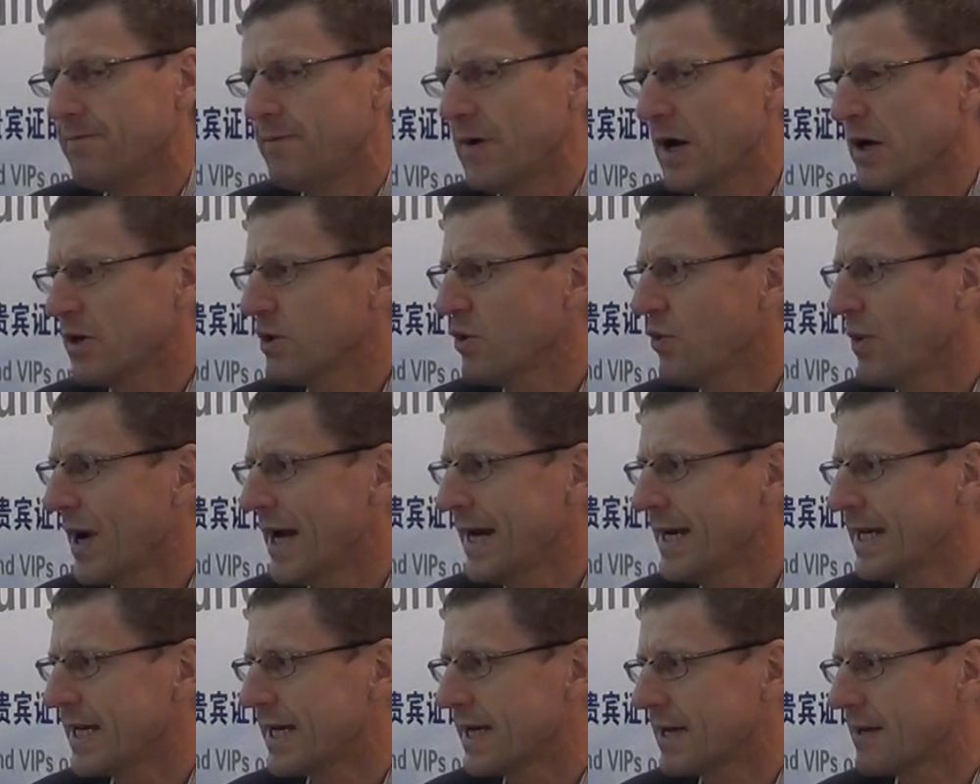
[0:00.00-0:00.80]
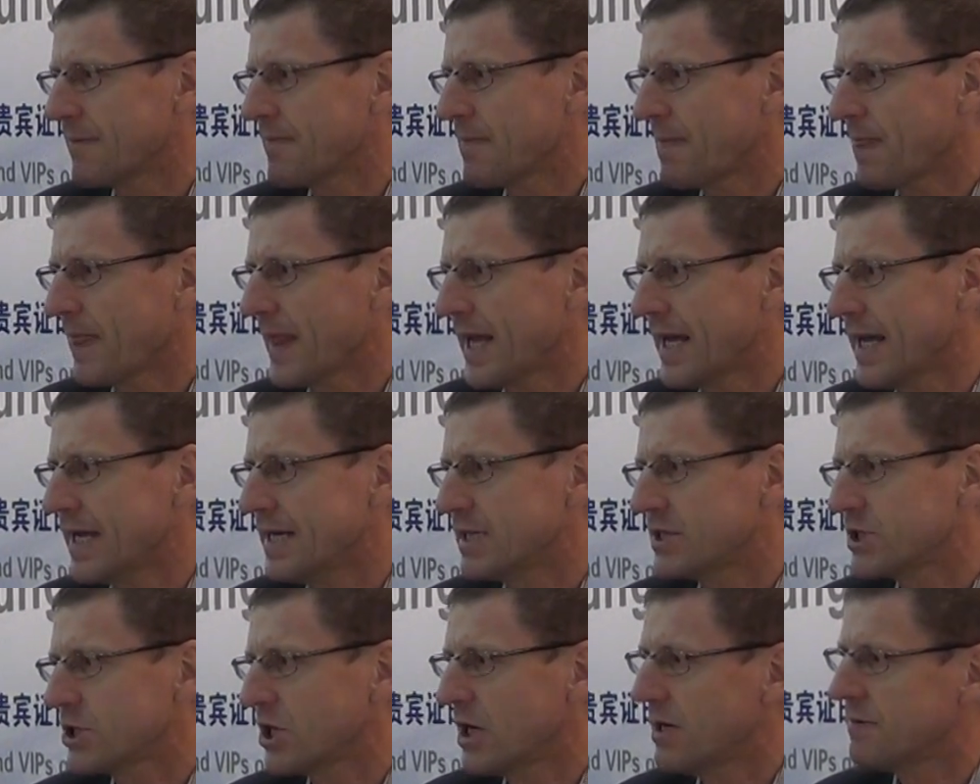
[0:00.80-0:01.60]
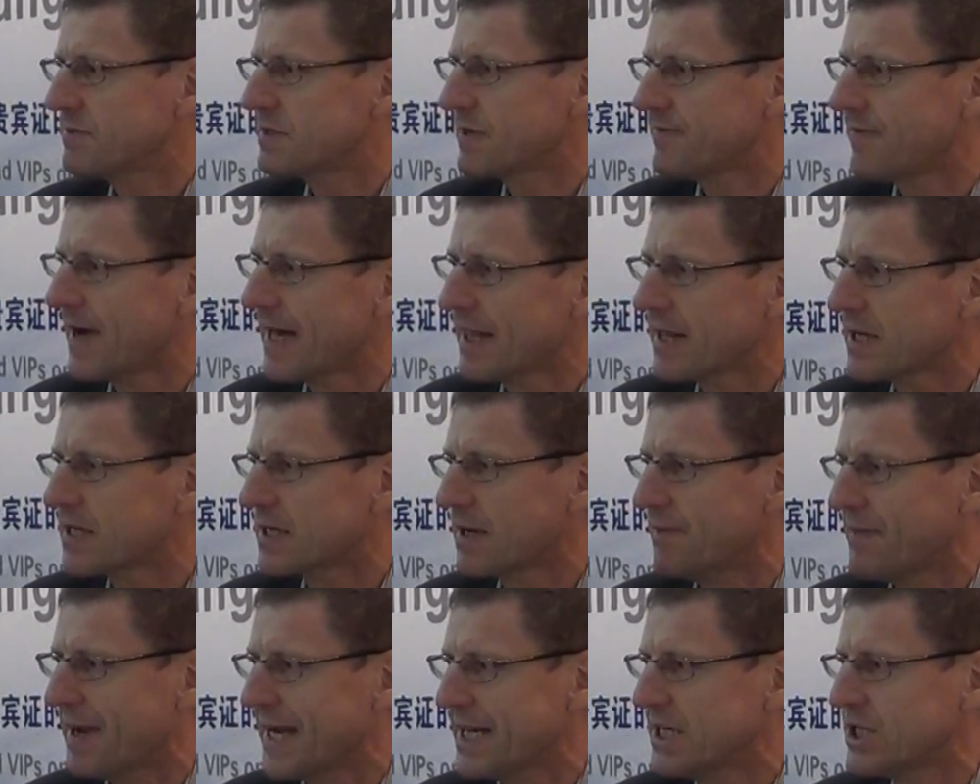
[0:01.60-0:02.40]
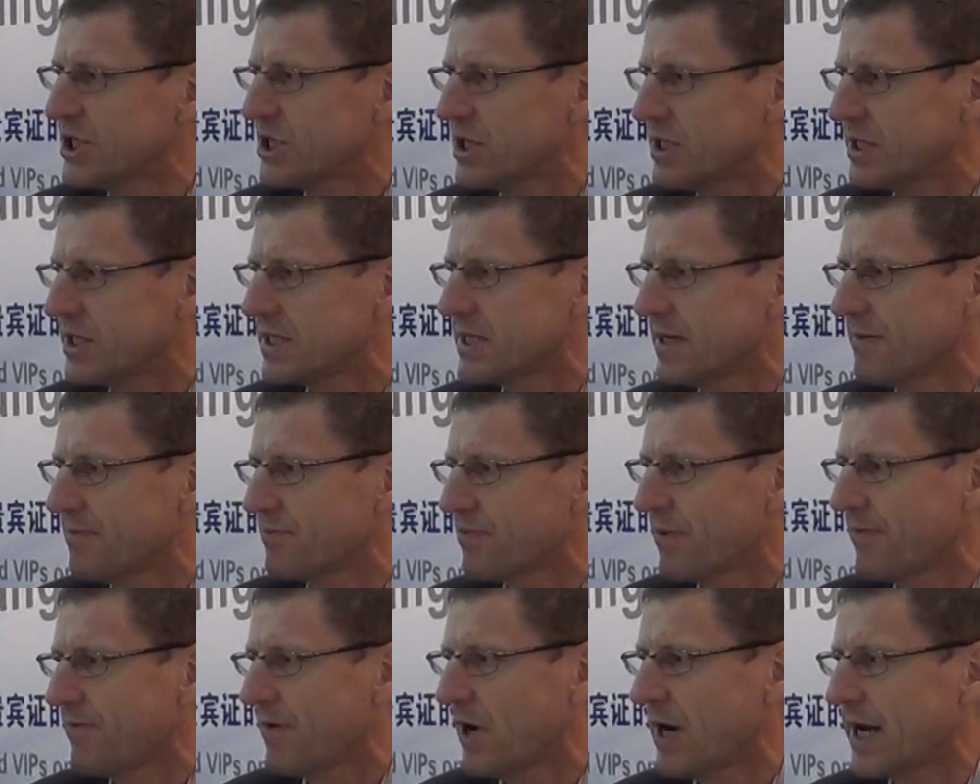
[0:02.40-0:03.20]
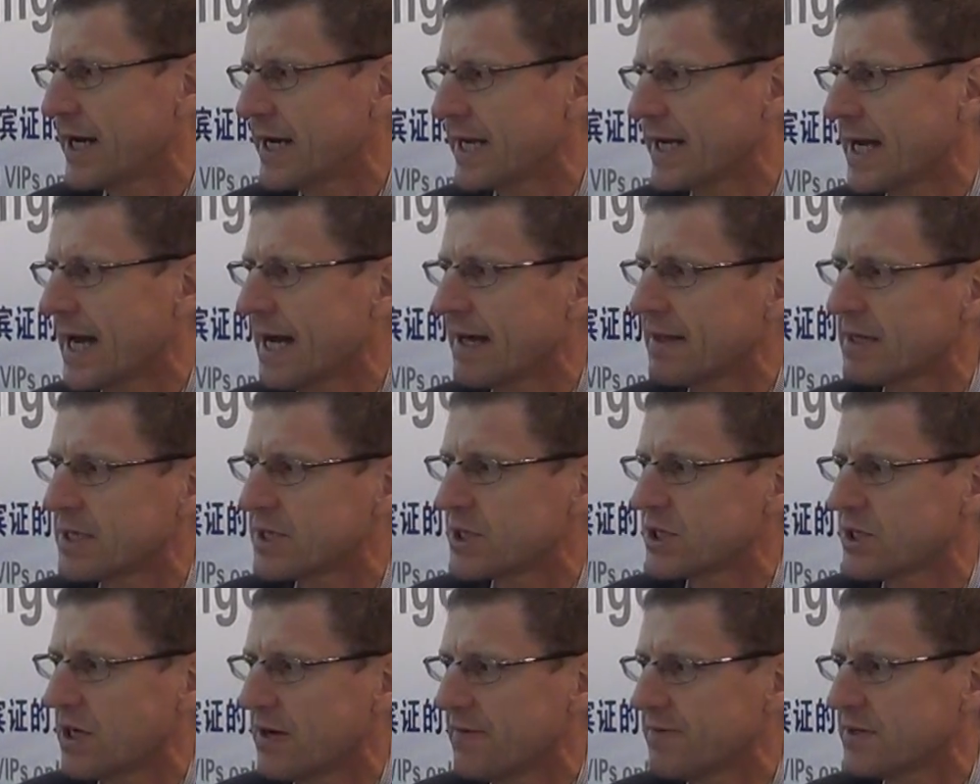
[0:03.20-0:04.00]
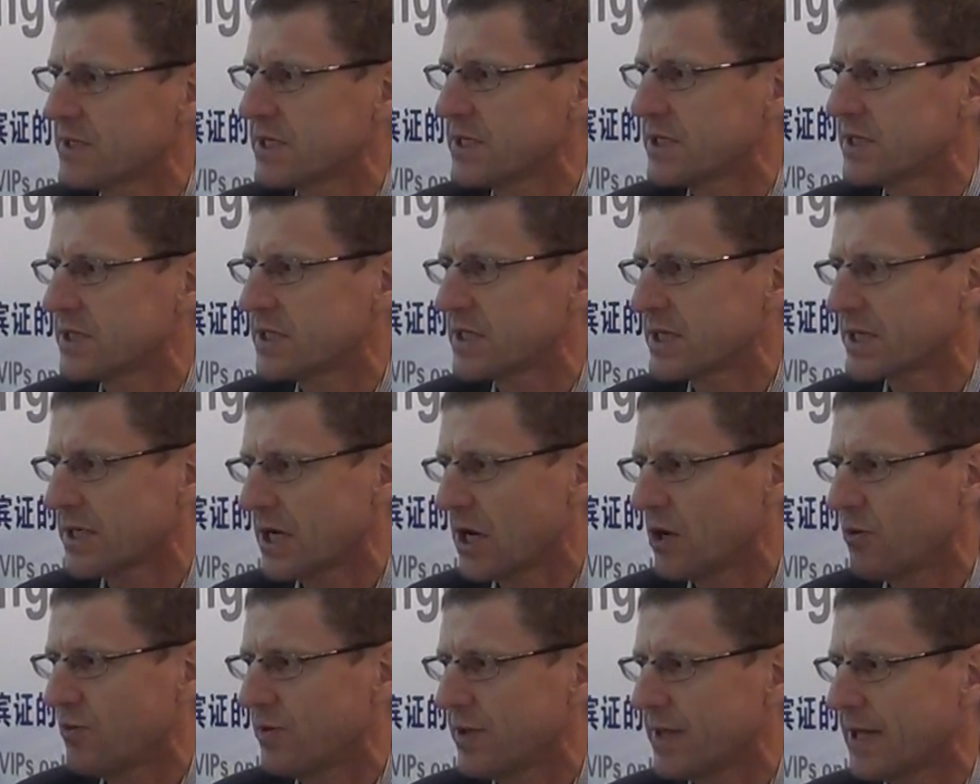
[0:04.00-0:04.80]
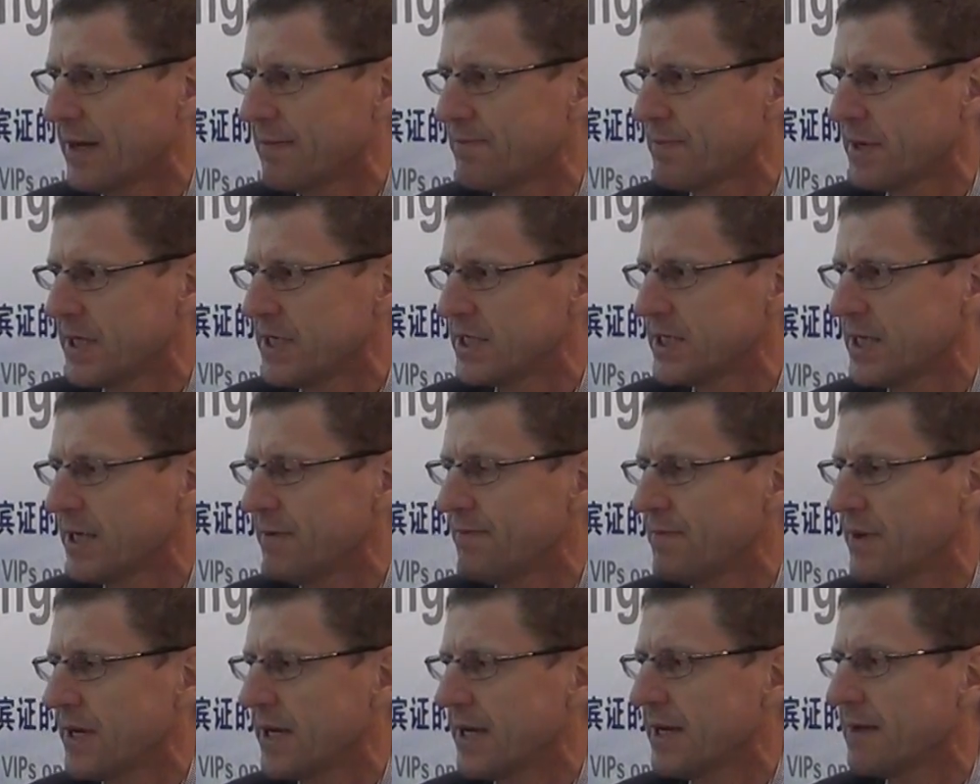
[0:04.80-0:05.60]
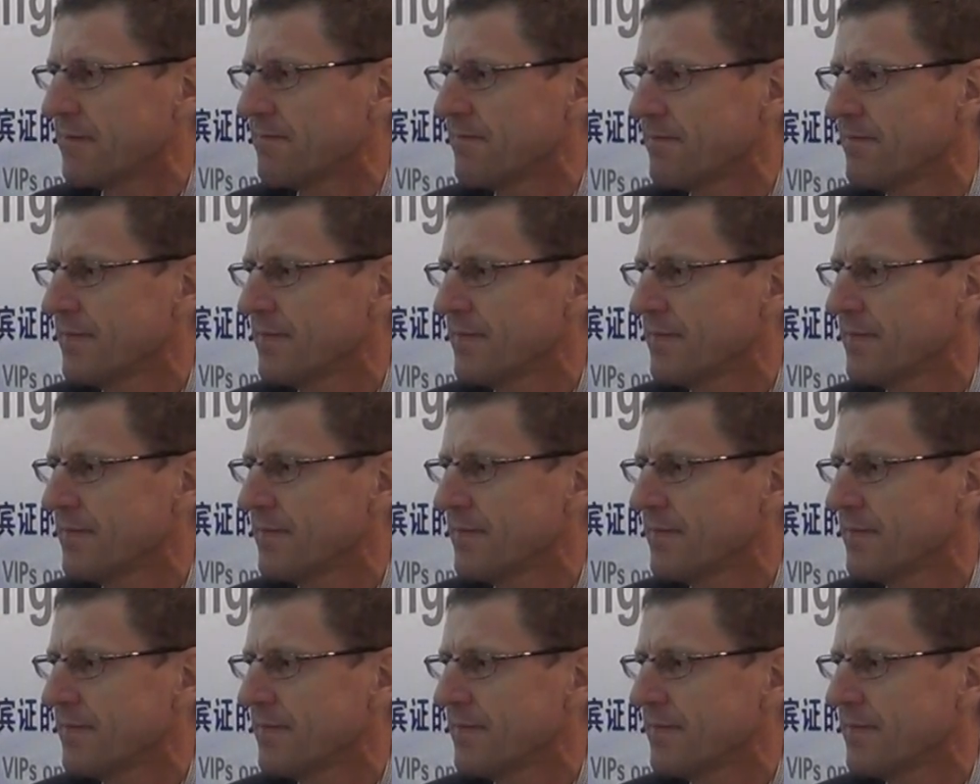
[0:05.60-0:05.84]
value adding in terms of other dimensions in providing other services to go with their PCB,